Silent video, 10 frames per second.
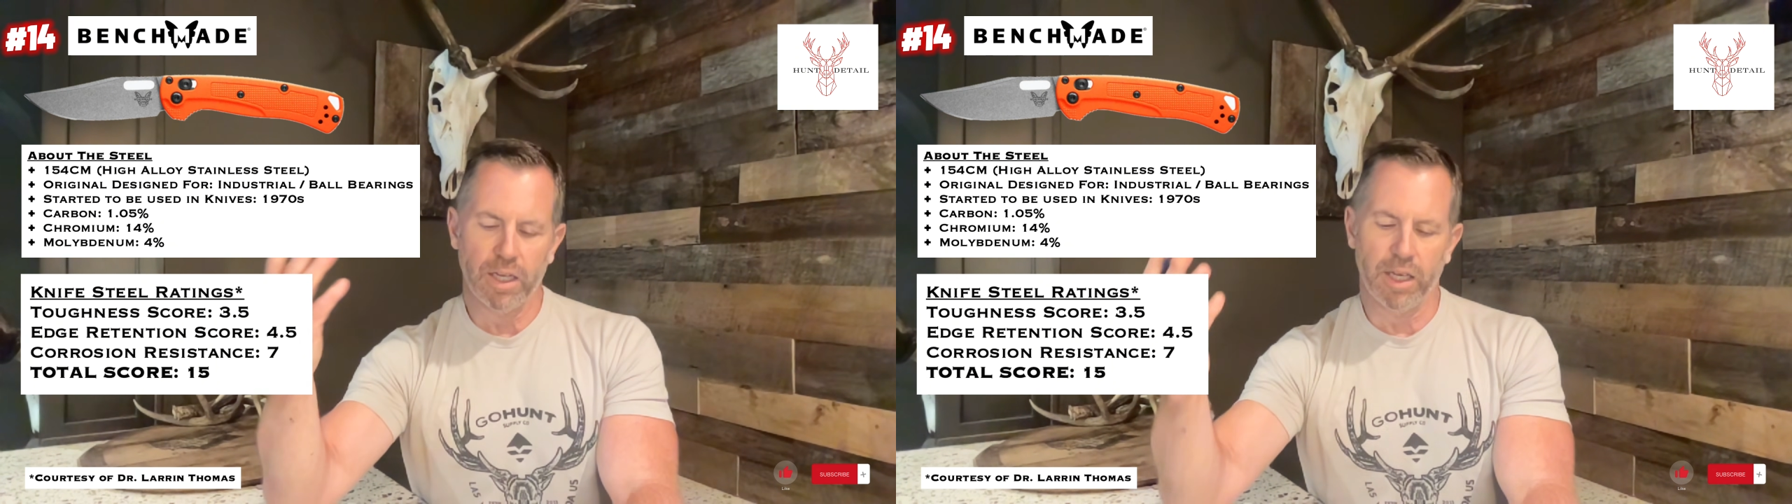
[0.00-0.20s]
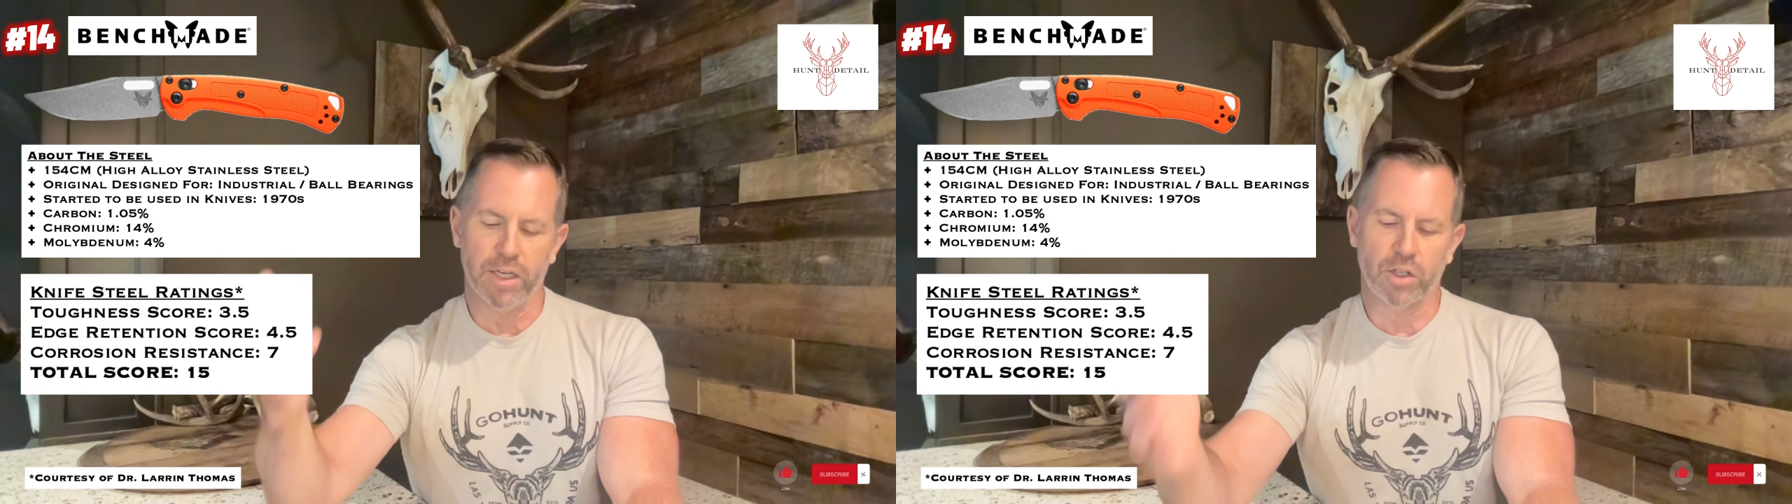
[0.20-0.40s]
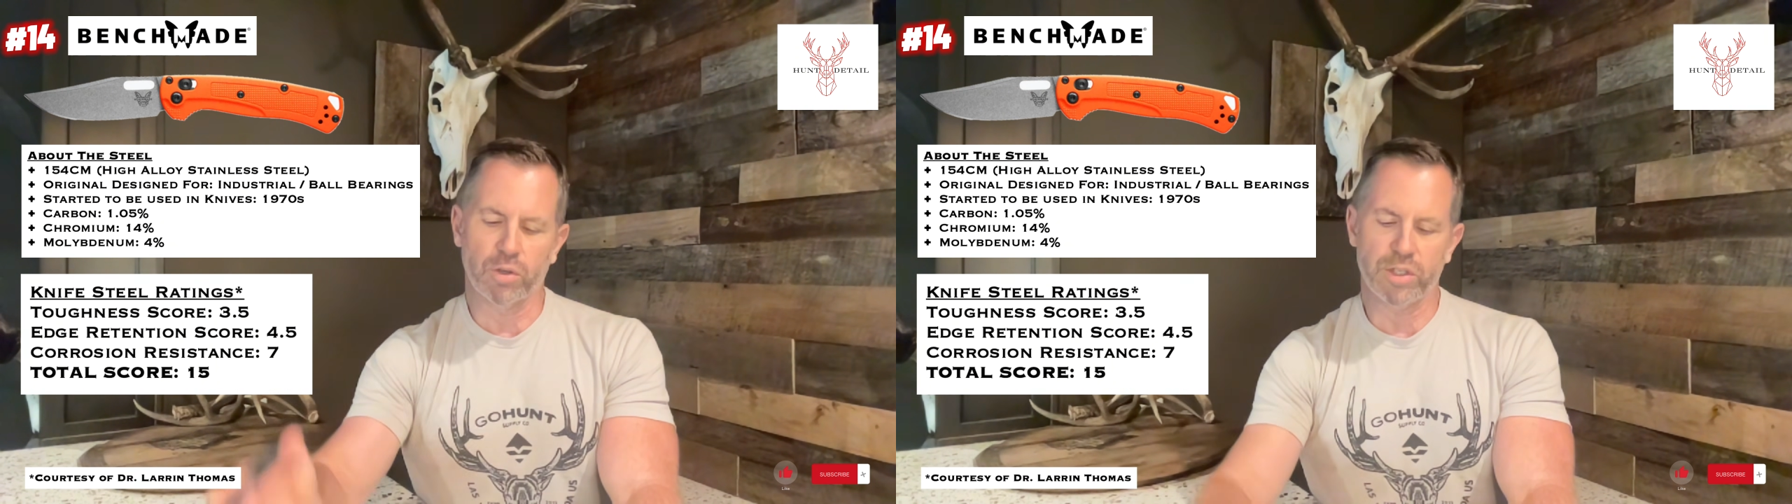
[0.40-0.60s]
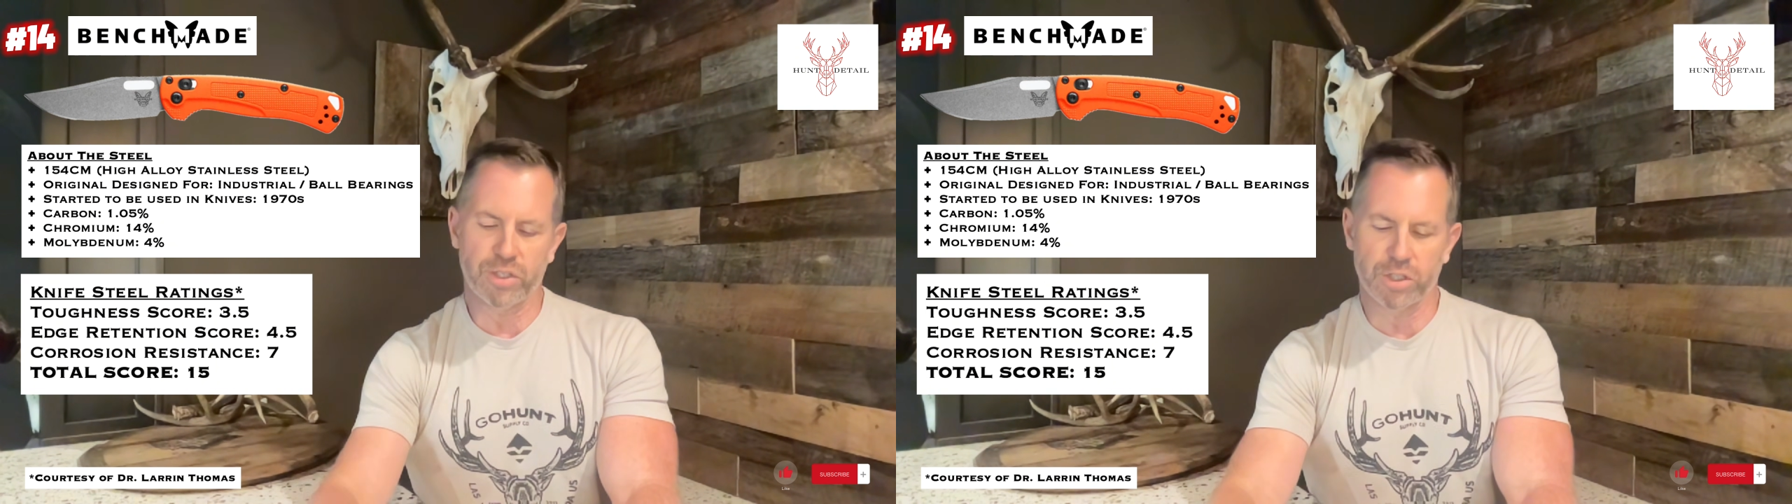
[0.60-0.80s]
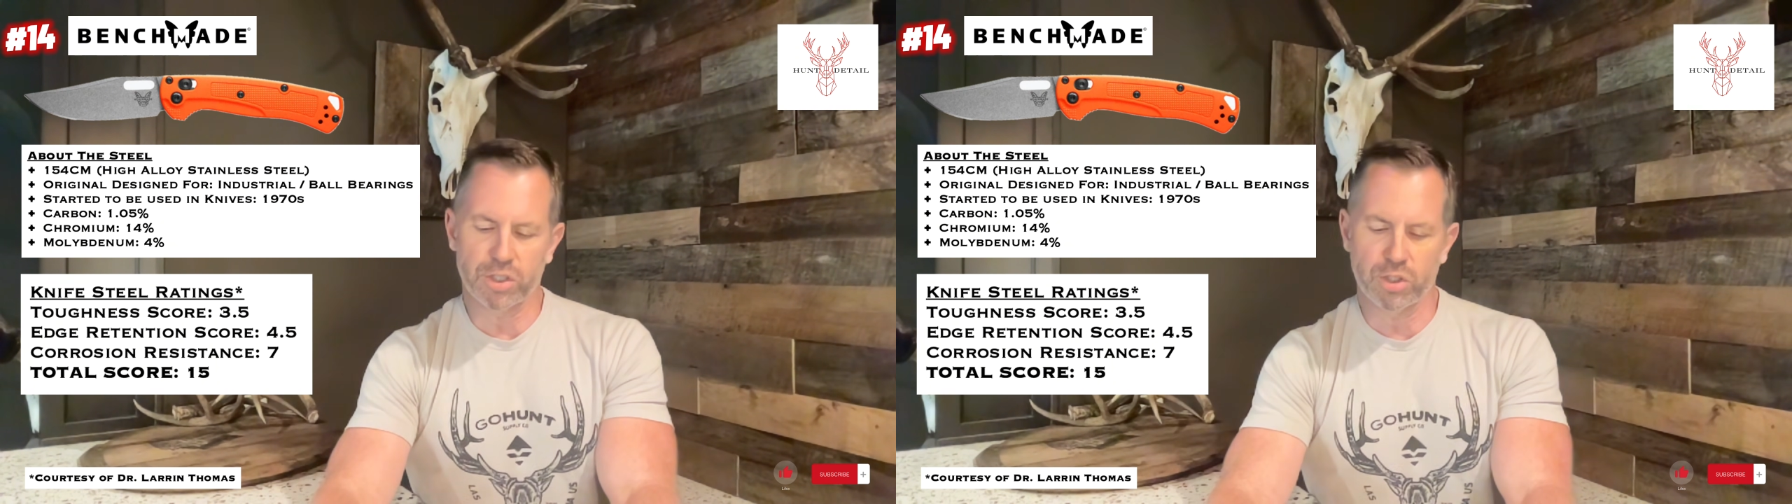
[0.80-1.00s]
it
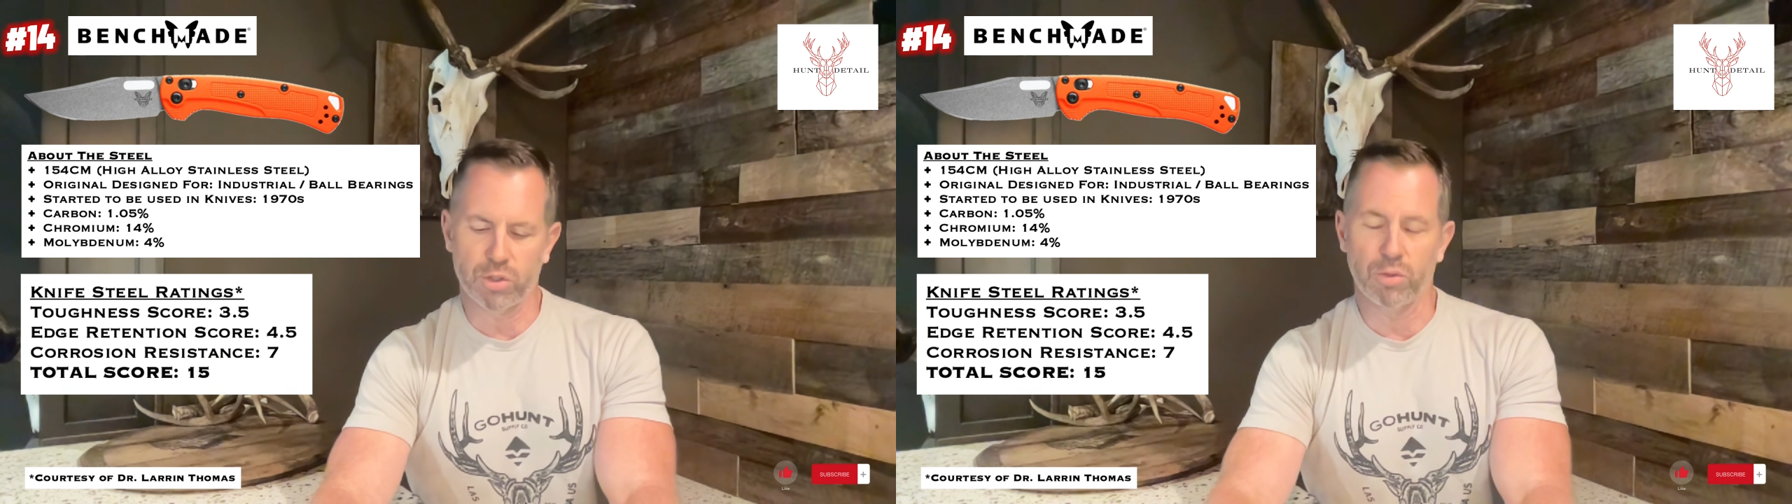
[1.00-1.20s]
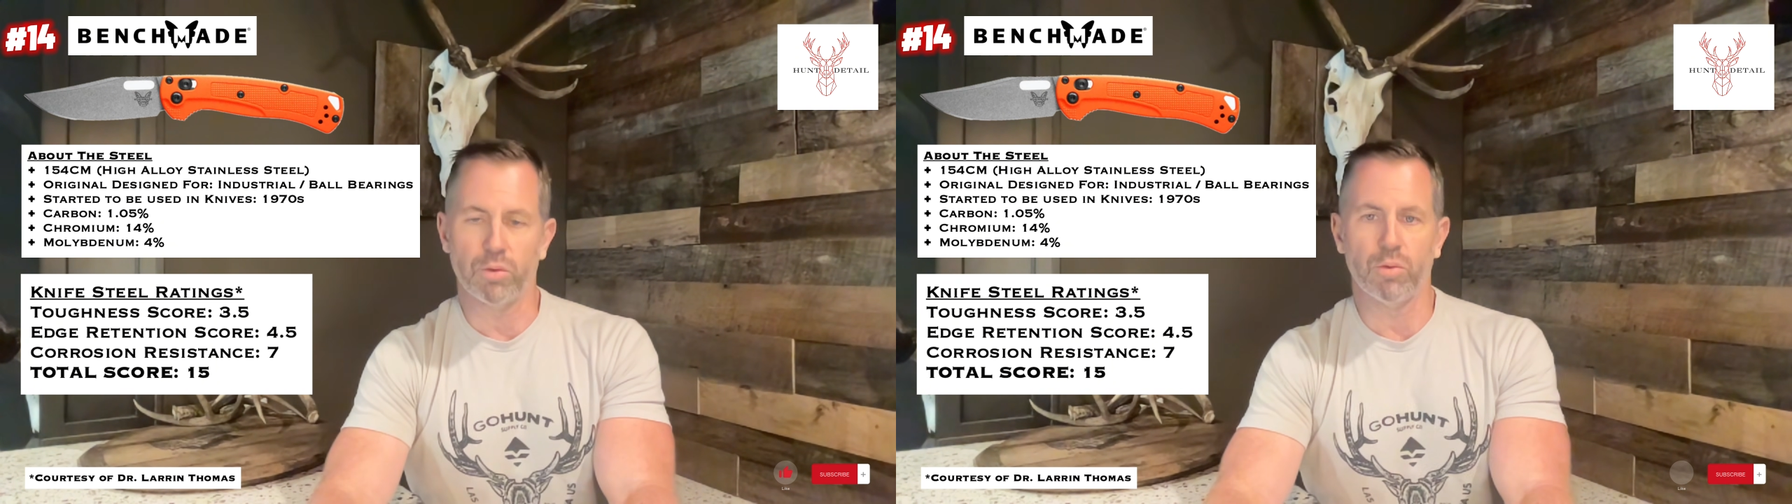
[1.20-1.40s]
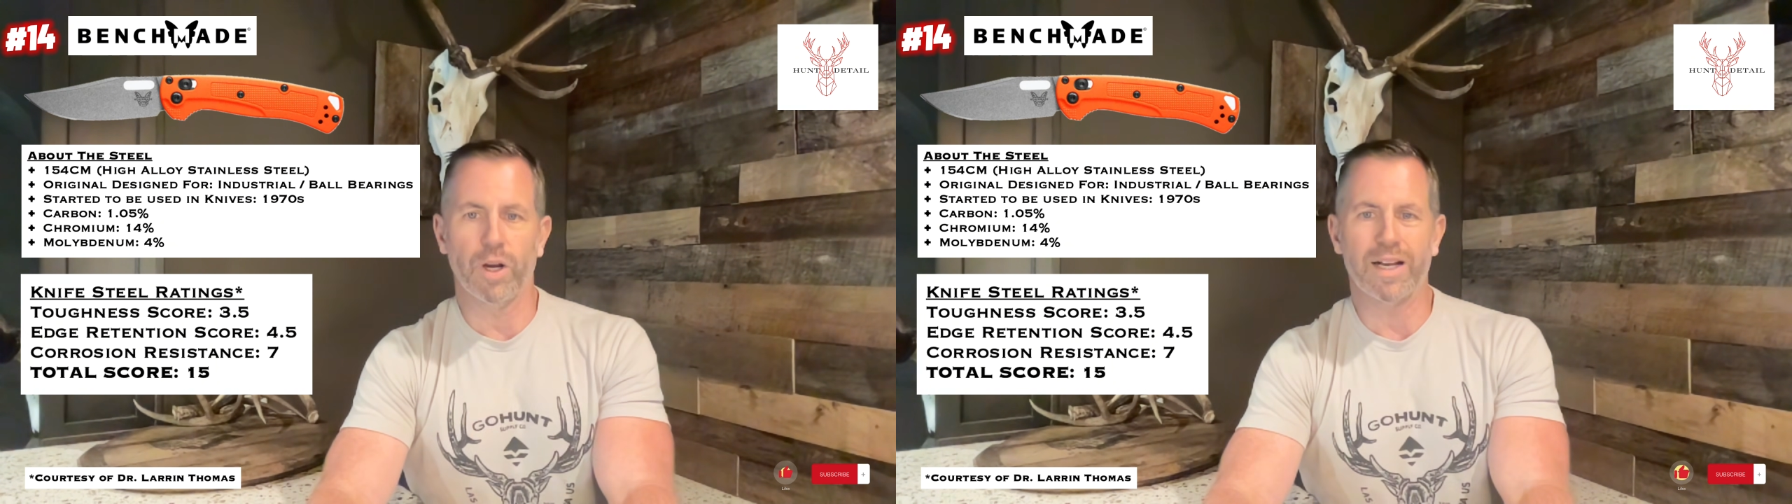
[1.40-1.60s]
increases to